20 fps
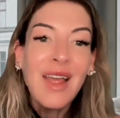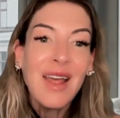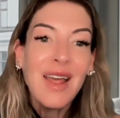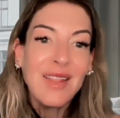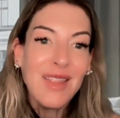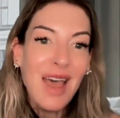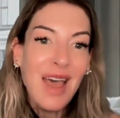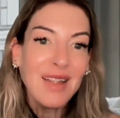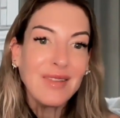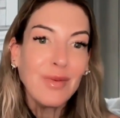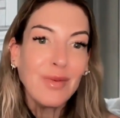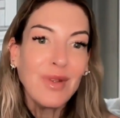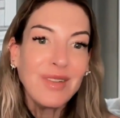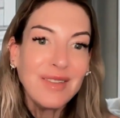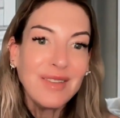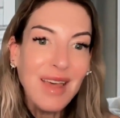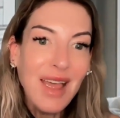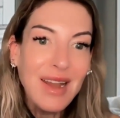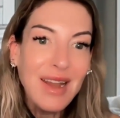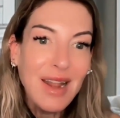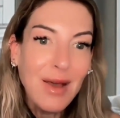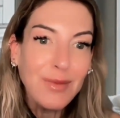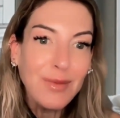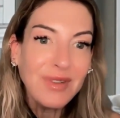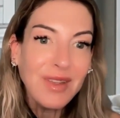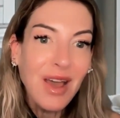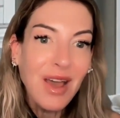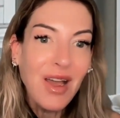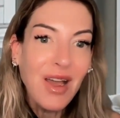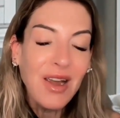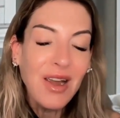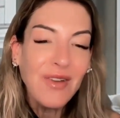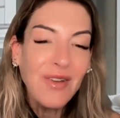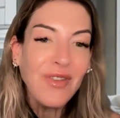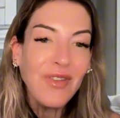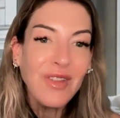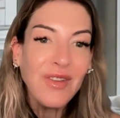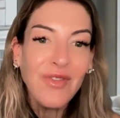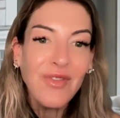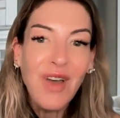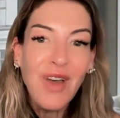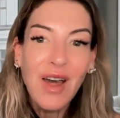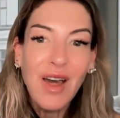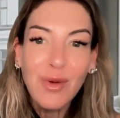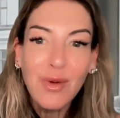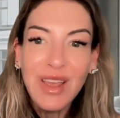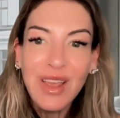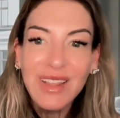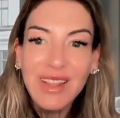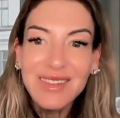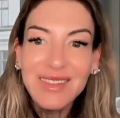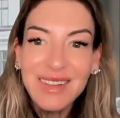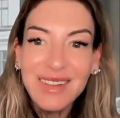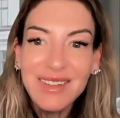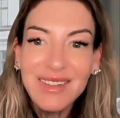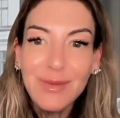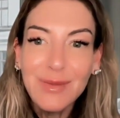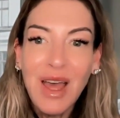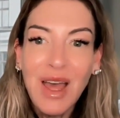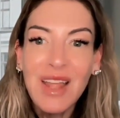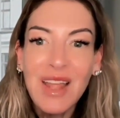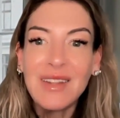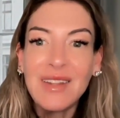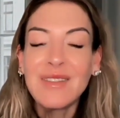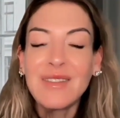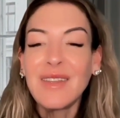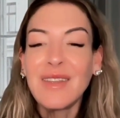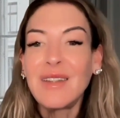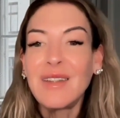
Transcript: and that's when signups are for the following 6 months.